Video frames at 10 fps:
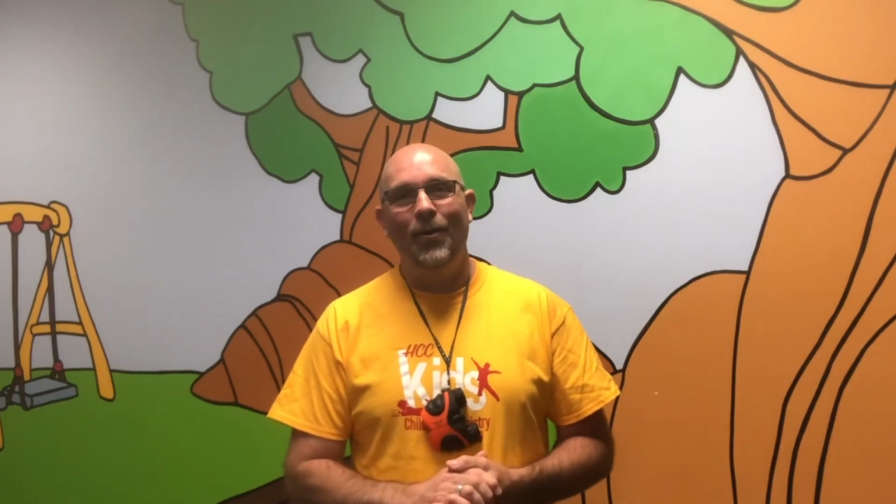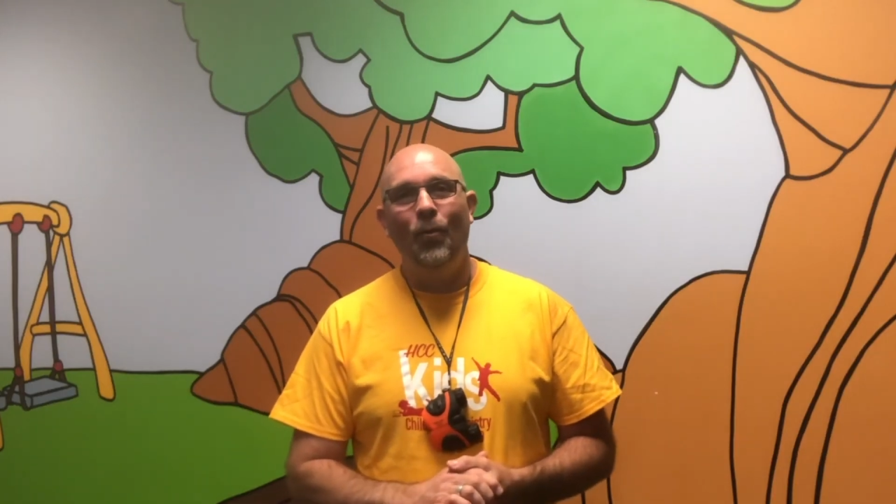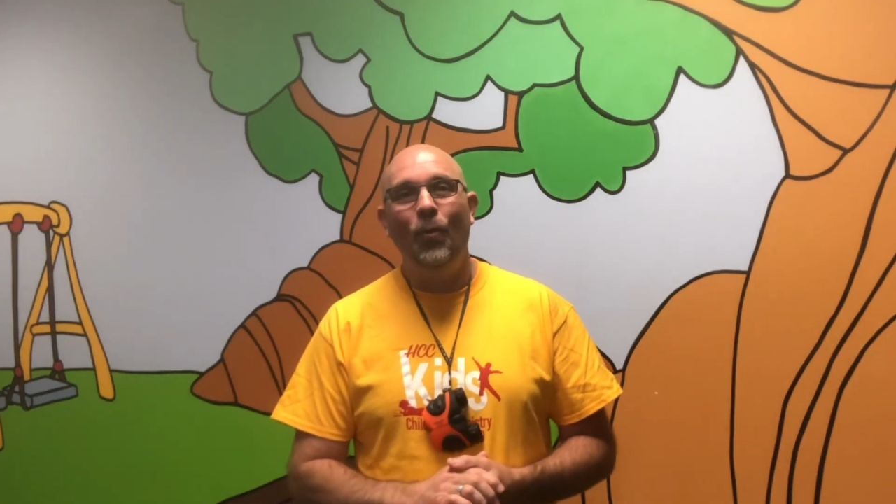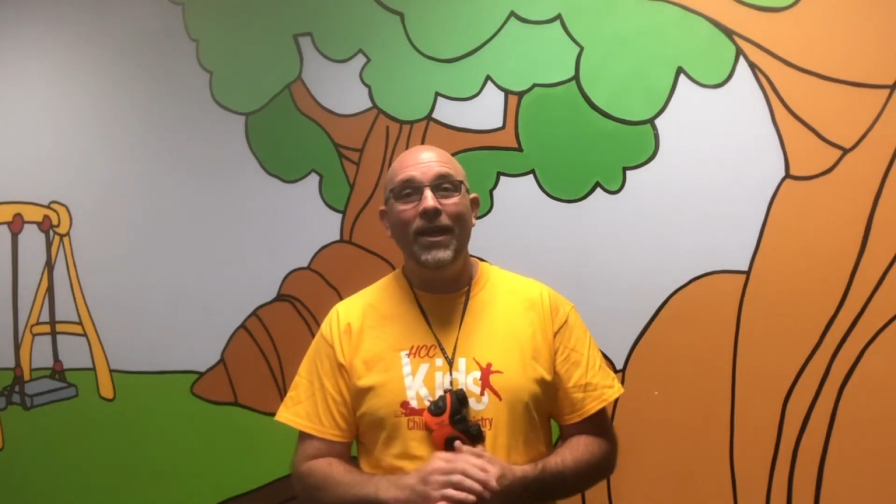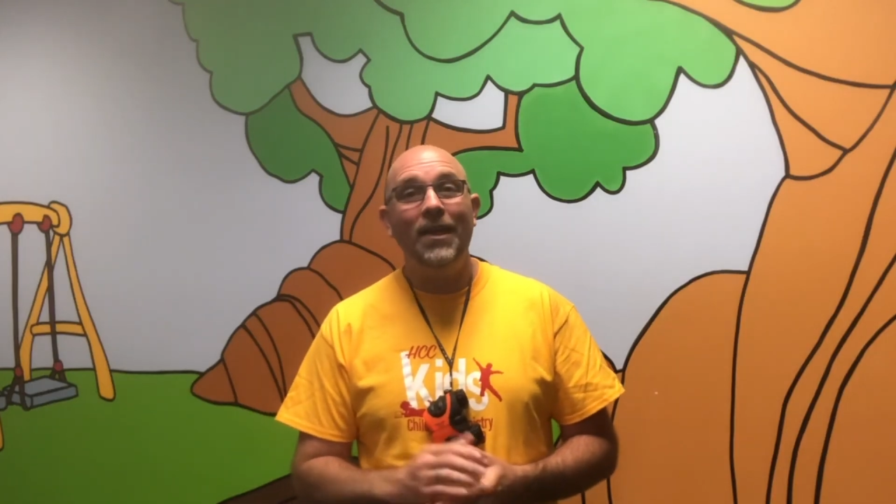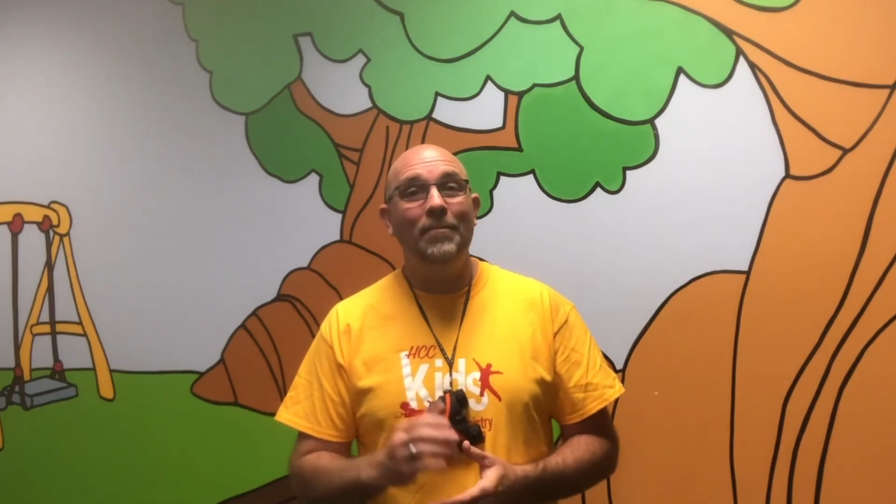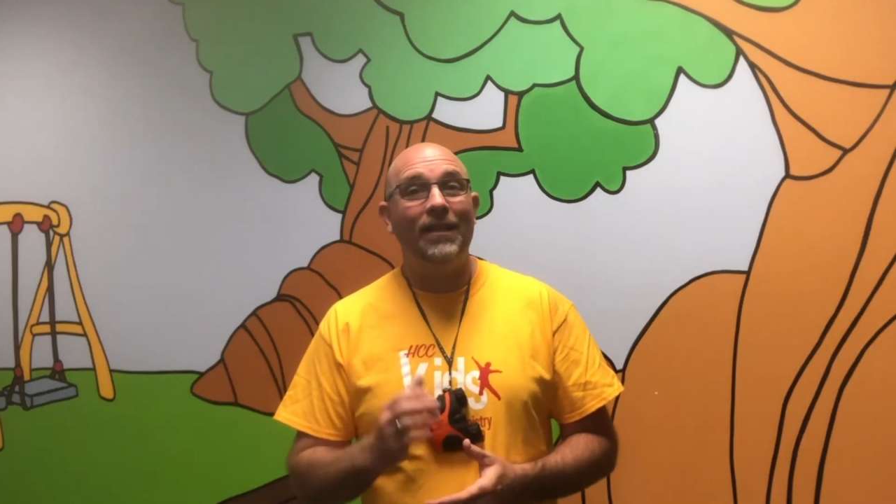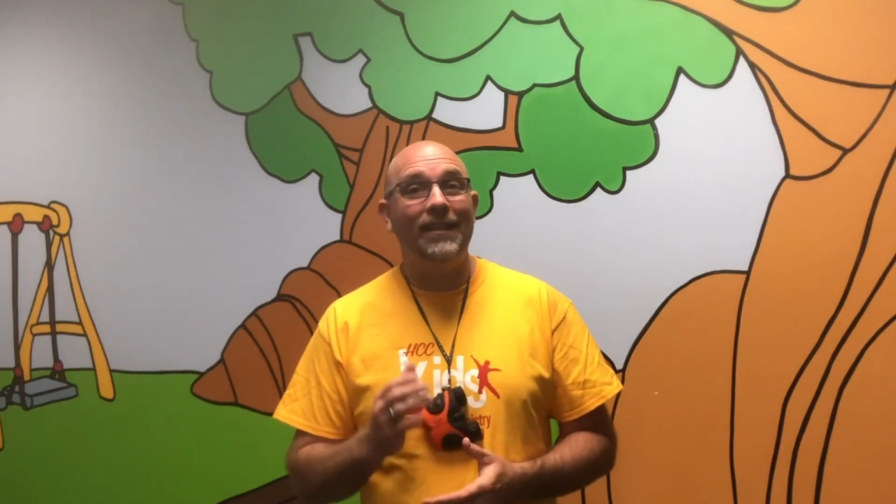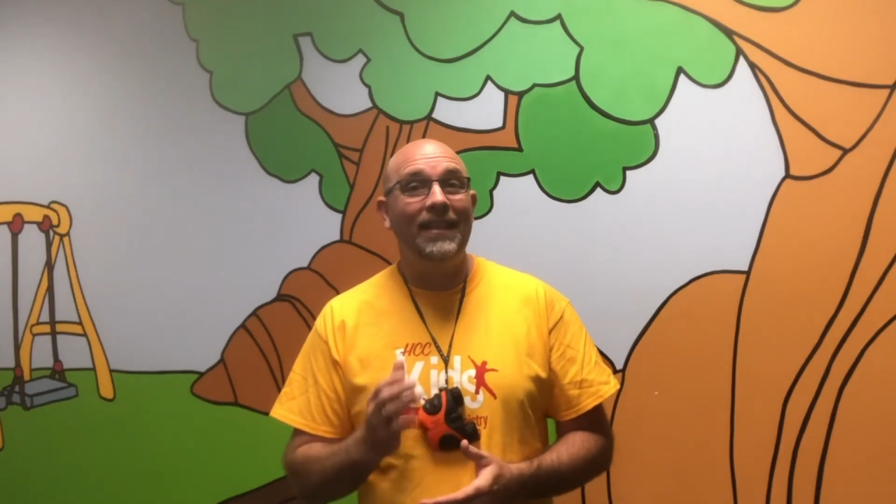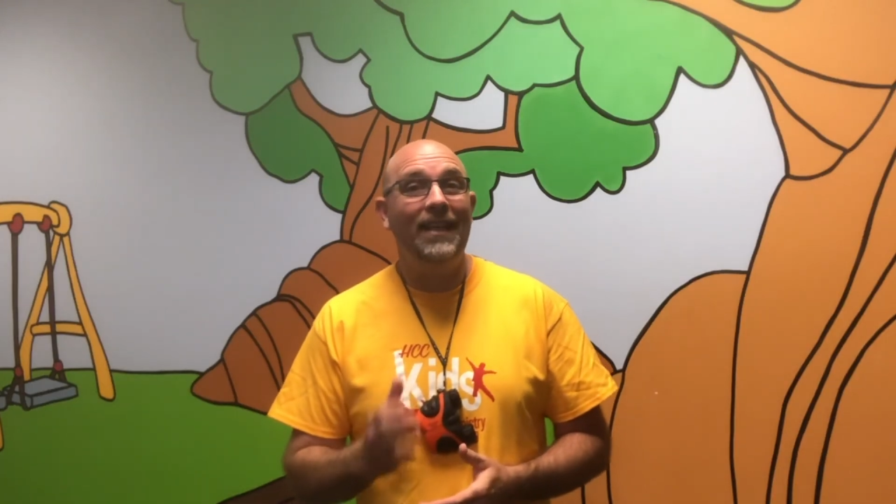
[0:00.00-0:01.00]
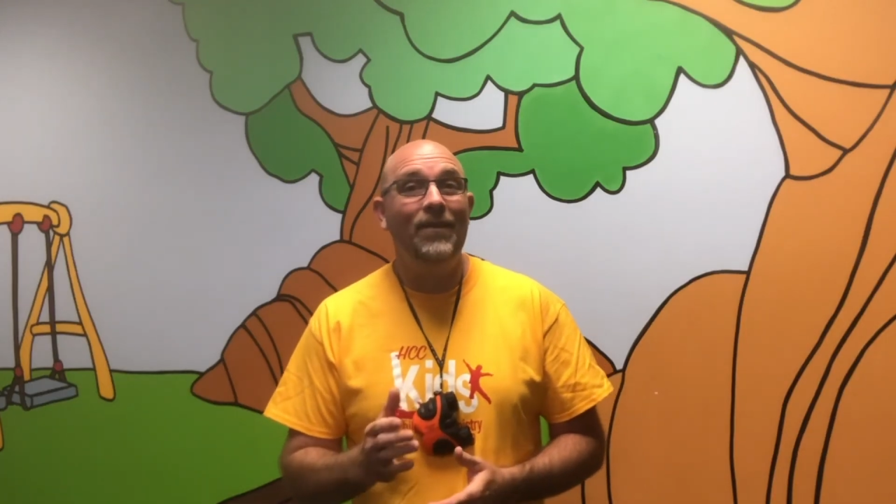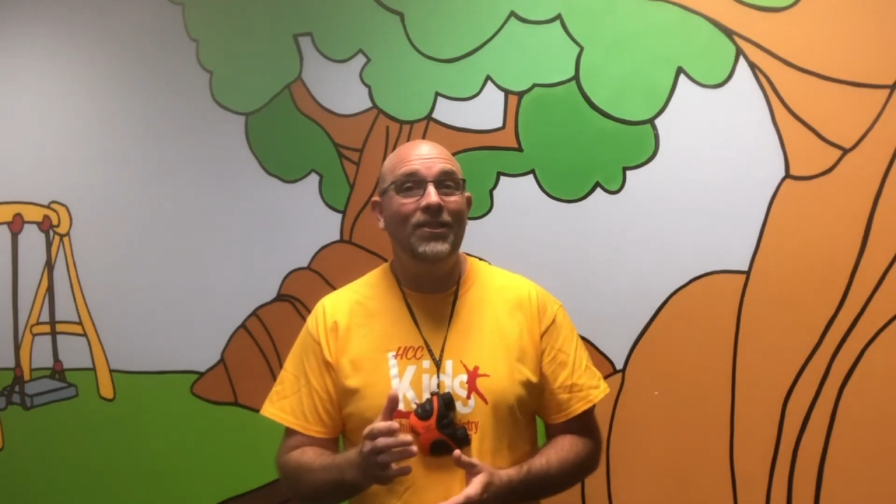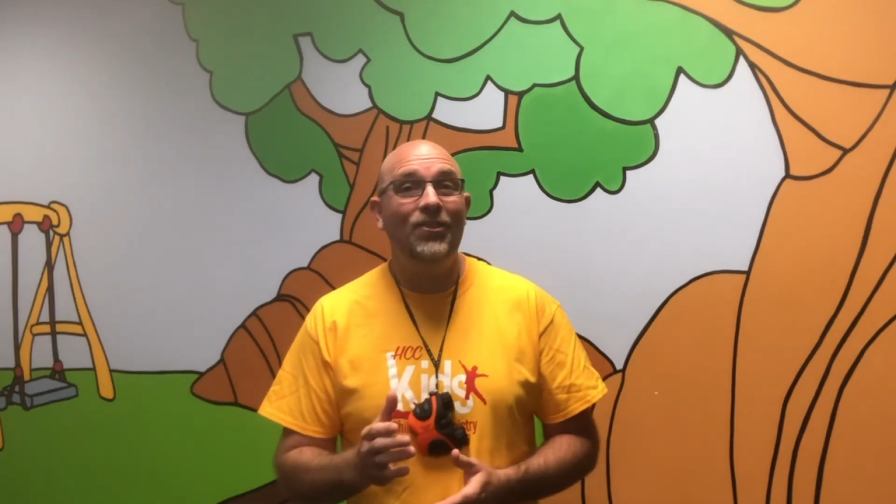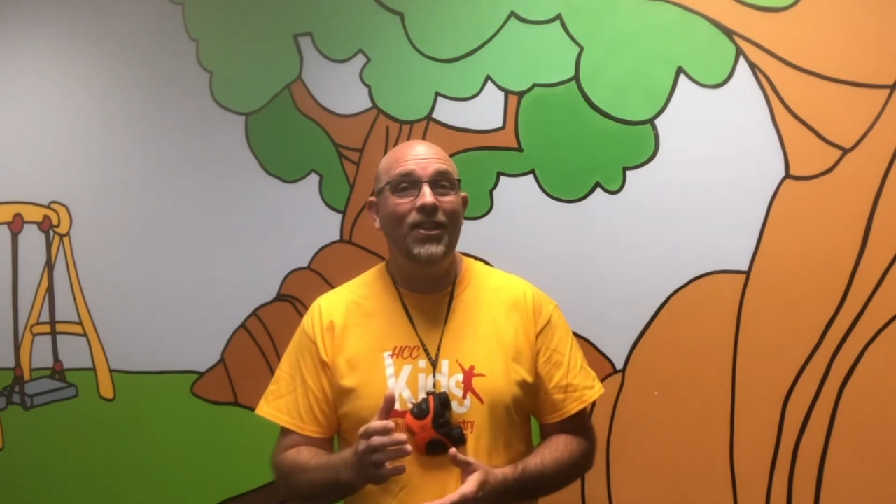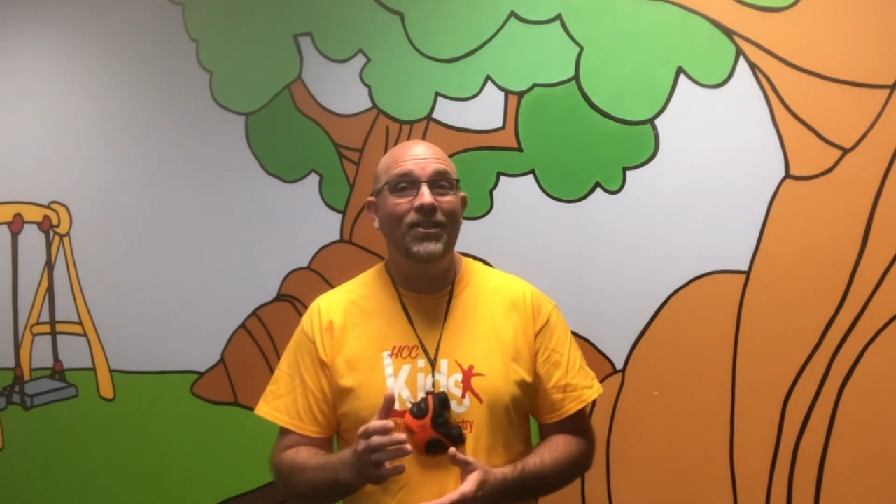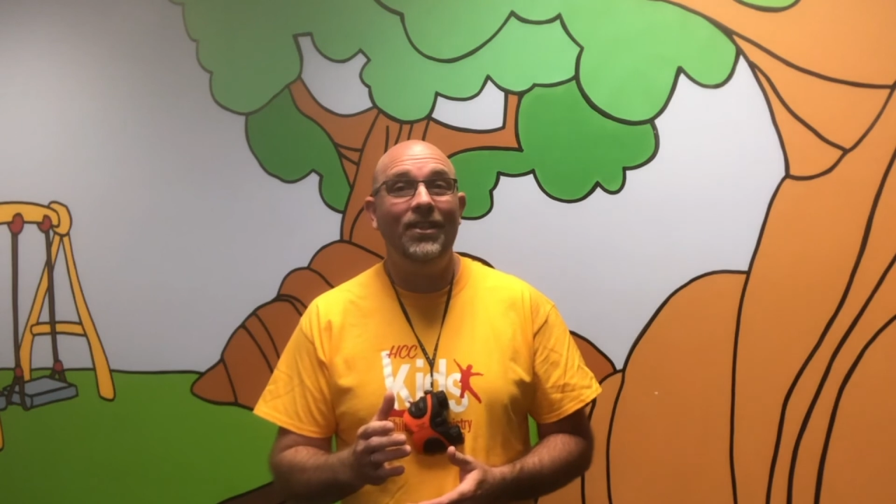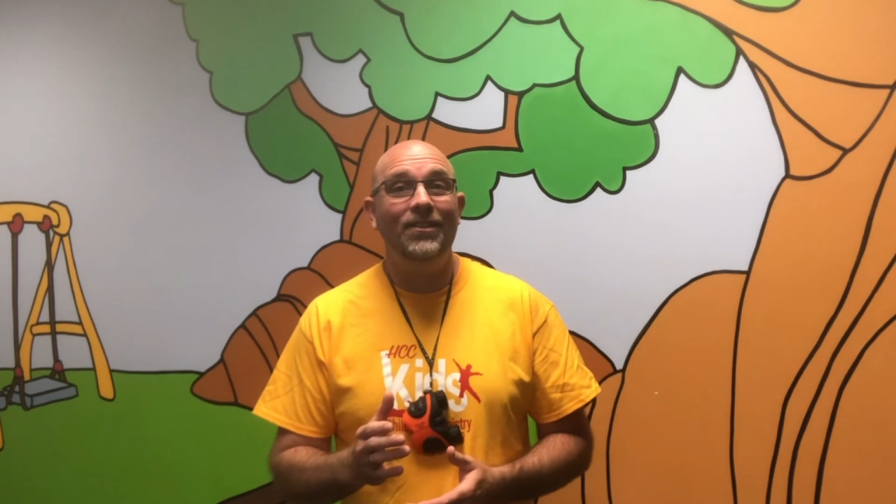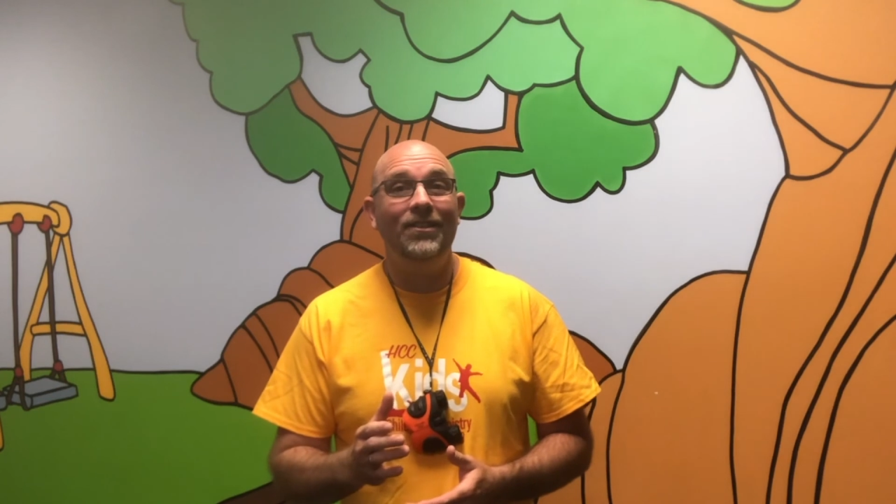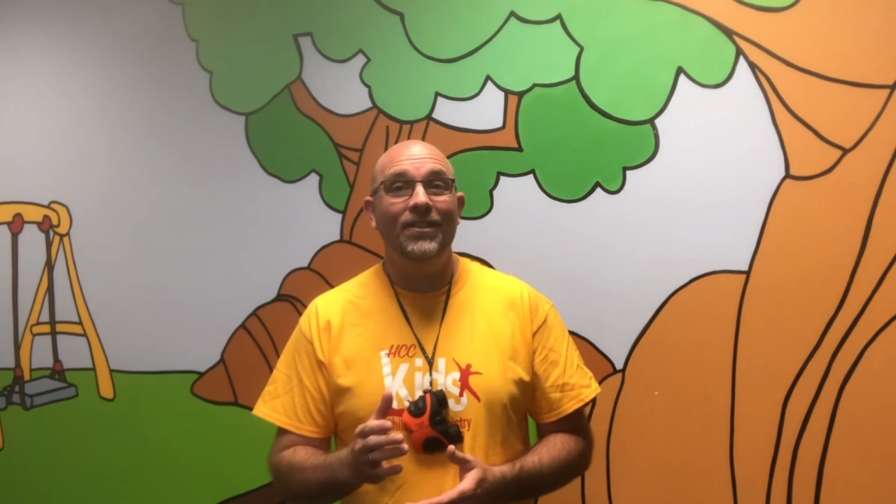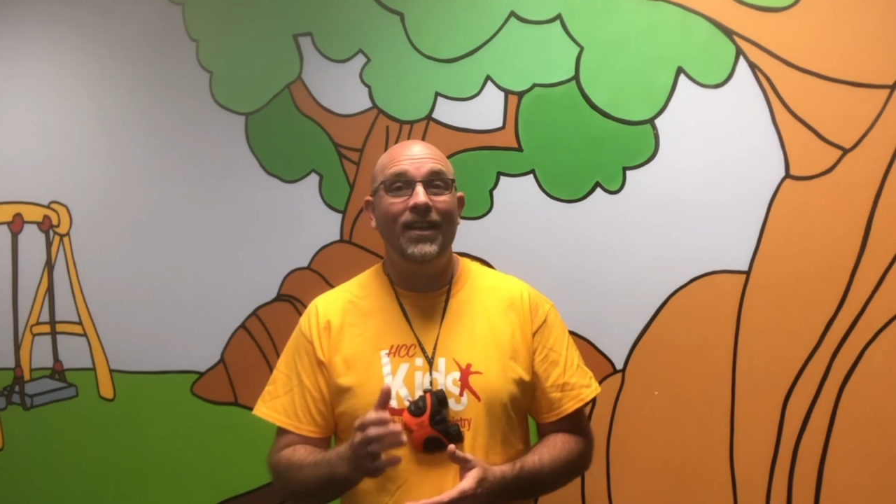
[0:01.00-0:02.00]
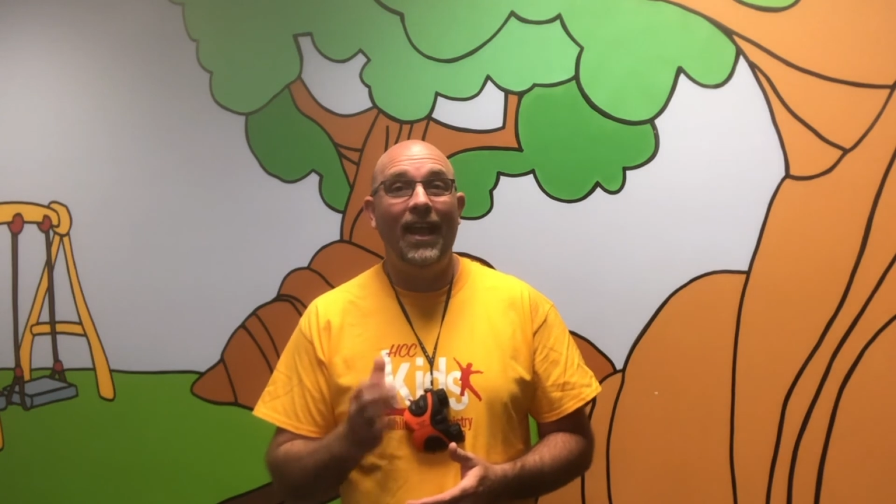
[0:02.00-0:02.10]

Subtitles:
We can believe in Jesus,